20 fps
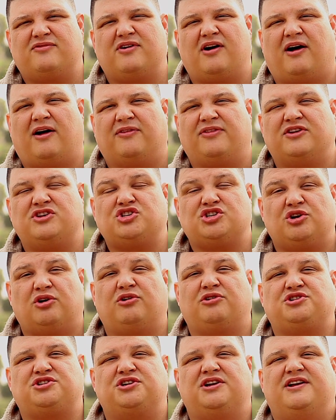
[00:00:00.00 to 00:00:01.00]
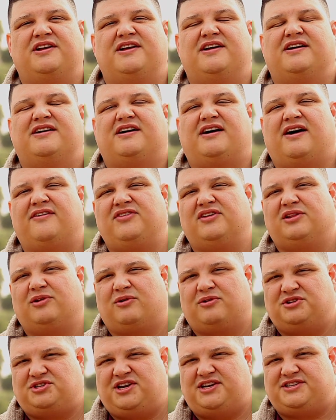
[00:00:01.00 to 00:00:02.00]
of God, the church of the
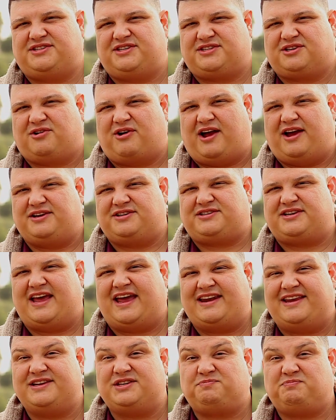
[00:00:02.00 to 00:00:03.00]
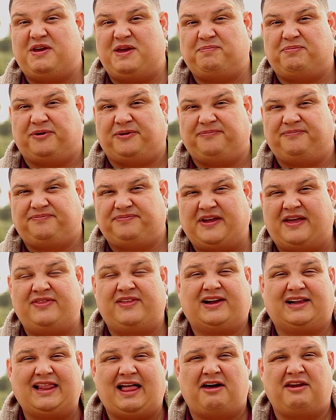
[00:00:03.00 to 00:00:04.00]
Lord Jesus Christ and his people, and
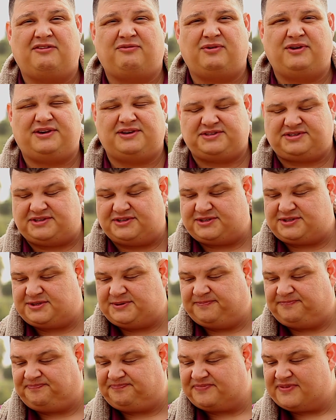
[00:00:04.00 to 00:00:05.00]
the cloud of witnesses.